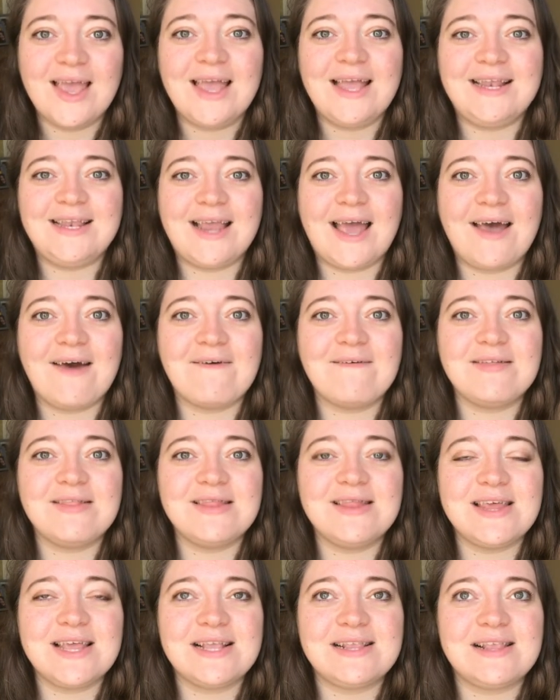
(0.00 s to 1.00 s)
Now,
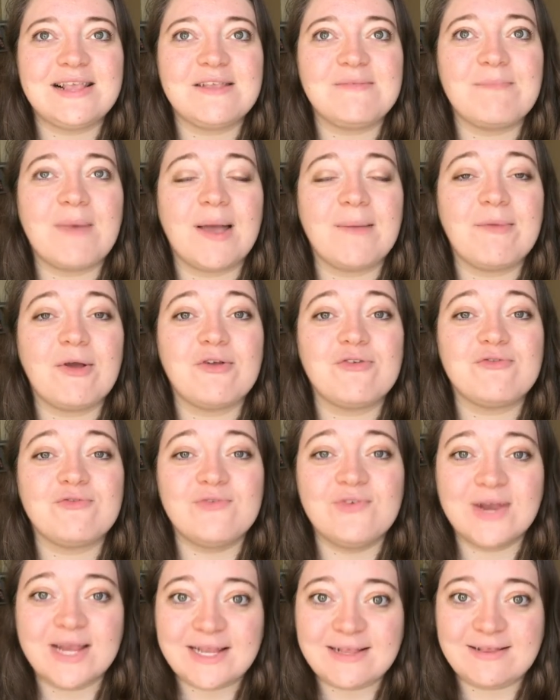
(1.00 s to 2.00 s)
this is my most
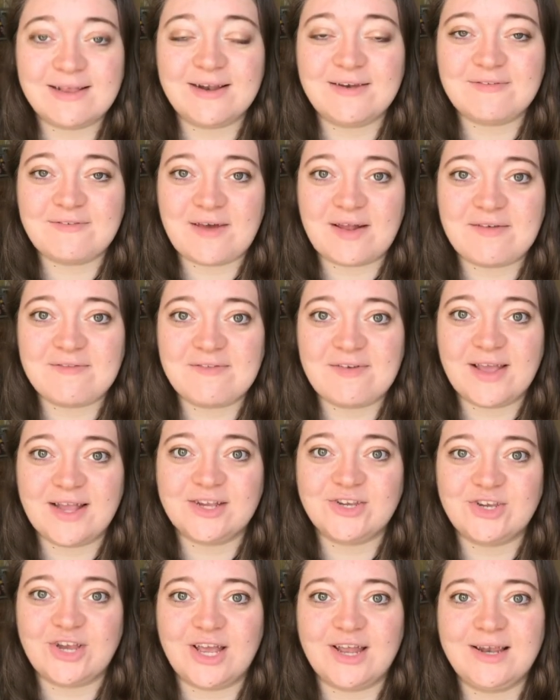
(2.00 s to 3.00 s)
recent fan
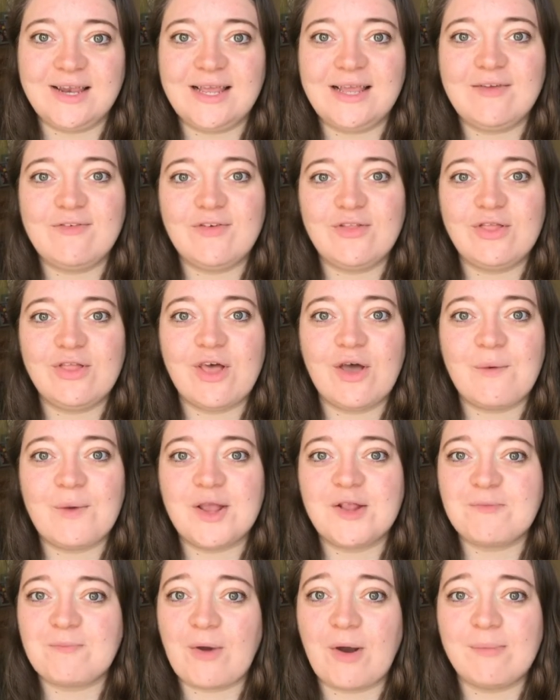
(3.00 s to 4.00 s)
fiction, even though
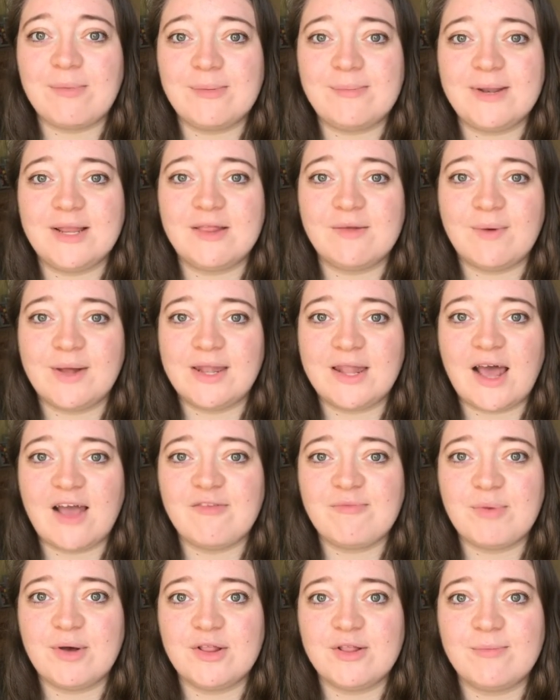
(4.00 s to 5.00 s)
it's probably the one that
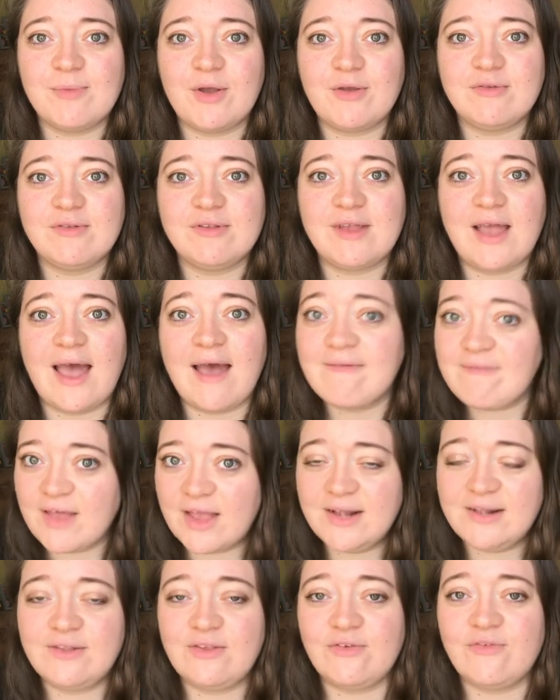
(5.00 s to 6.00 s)
I've put the most effort
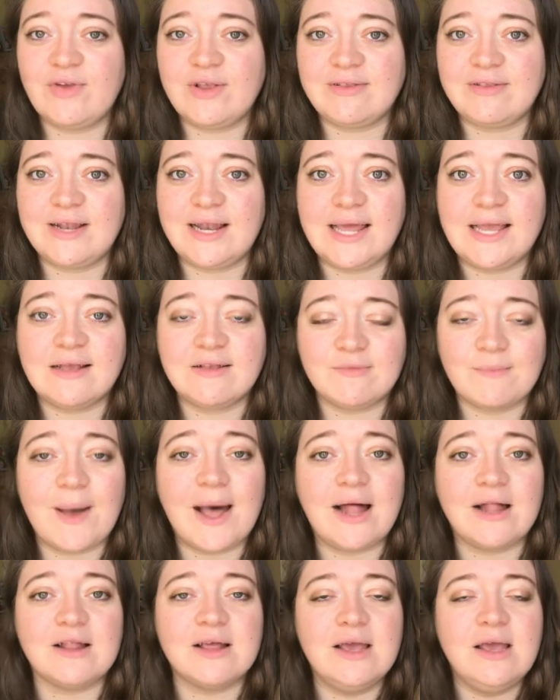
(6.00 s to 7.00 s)
into recently as
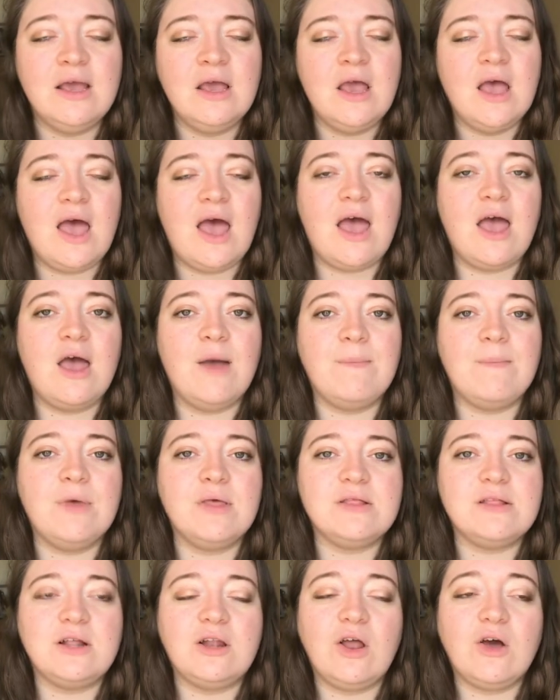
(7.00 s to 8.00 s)
well.
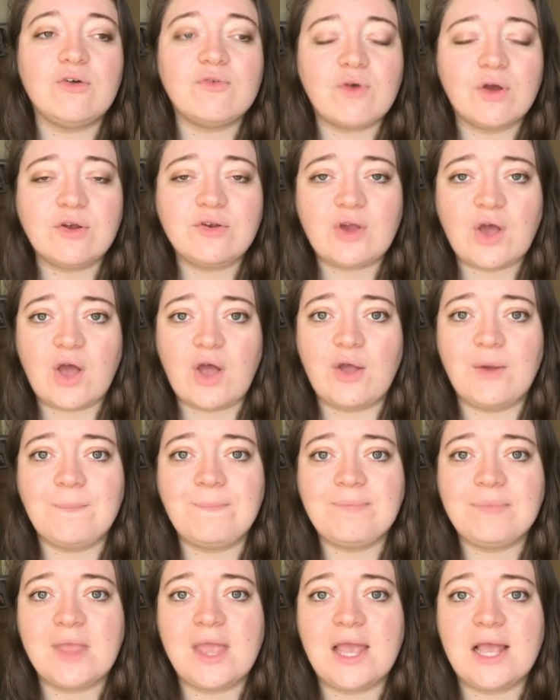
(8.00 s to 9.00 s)
The Long Road
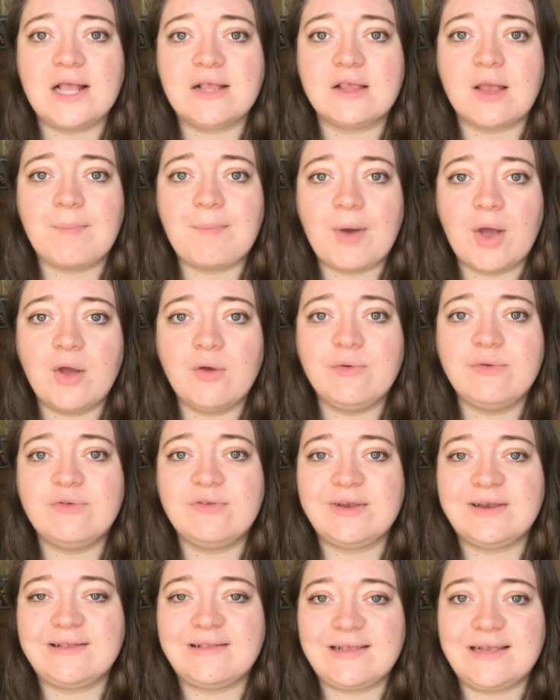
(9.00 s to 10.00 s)
Home is a
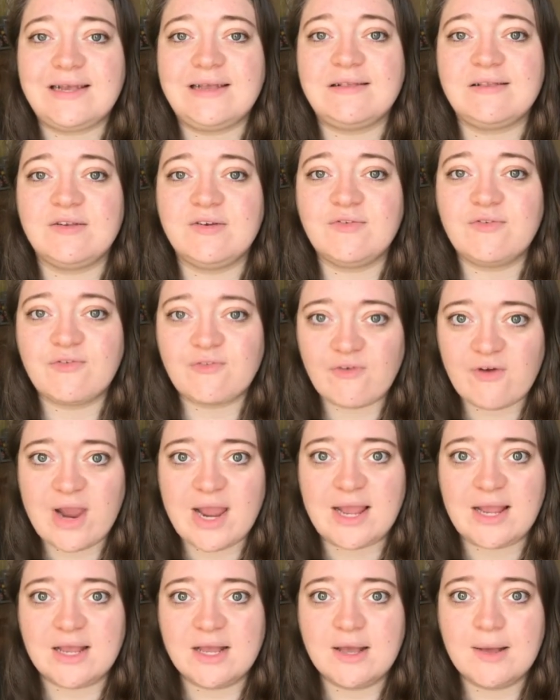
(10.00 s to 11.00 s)
post-season
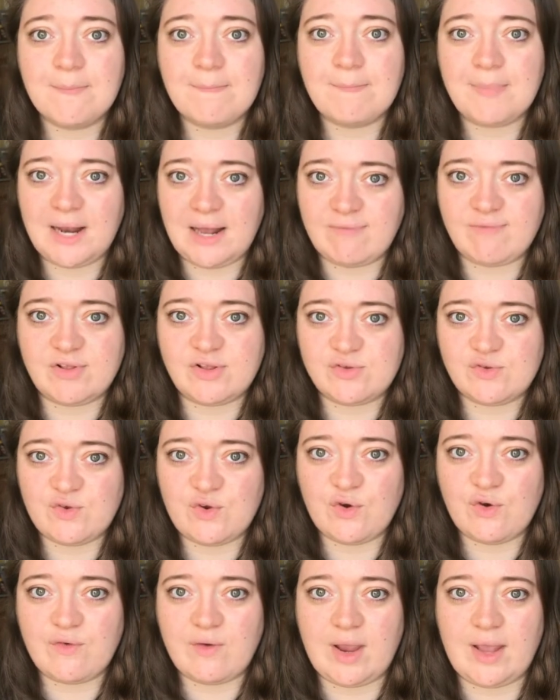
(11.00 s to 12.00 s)
3 Malevolent
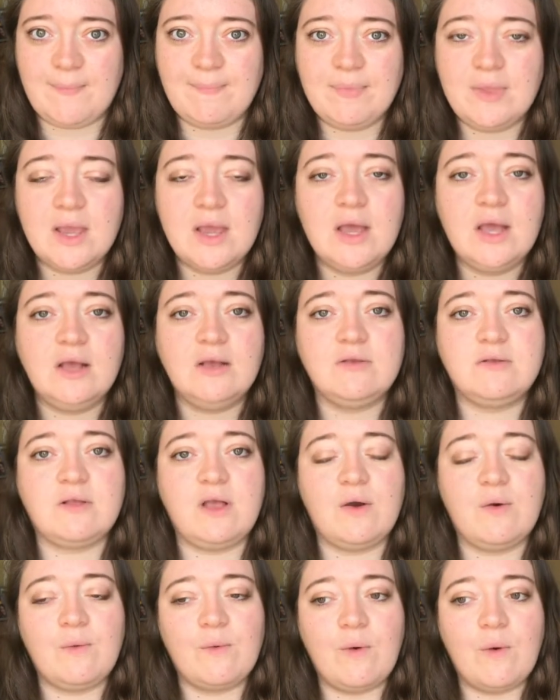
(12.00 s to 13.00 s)
story.
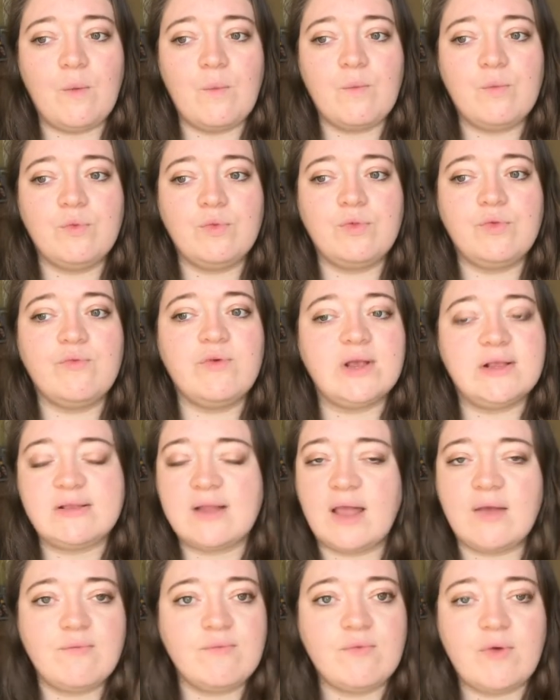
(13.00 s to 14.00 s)
So the reason
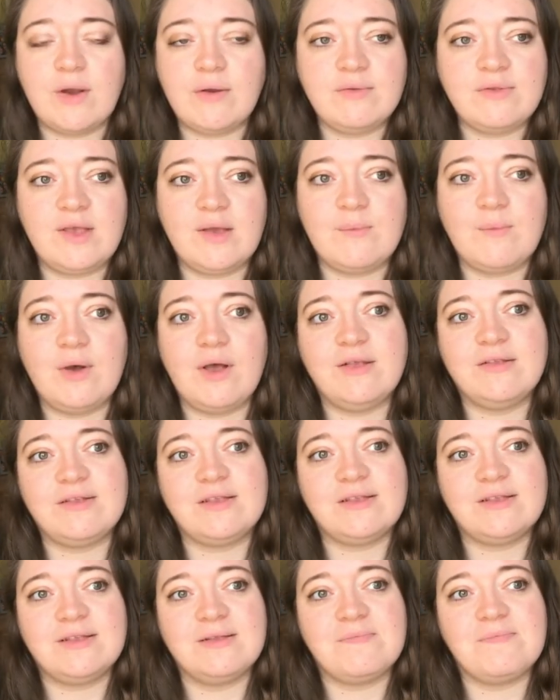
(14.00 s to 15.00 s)
I wrote it
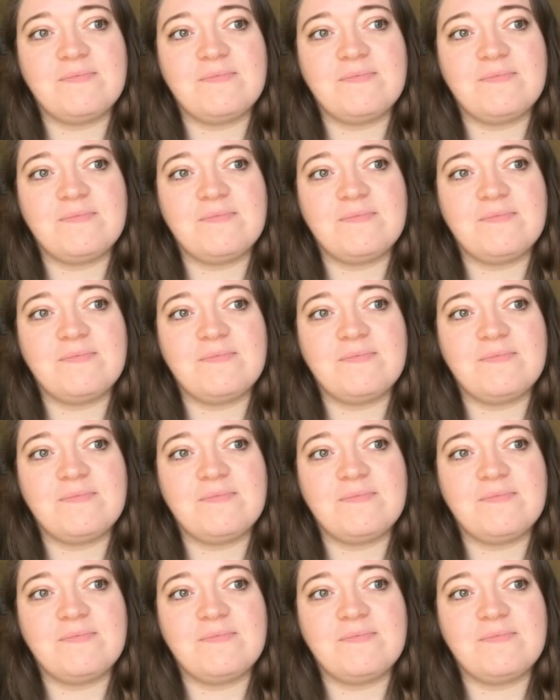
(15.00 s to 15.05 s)
was,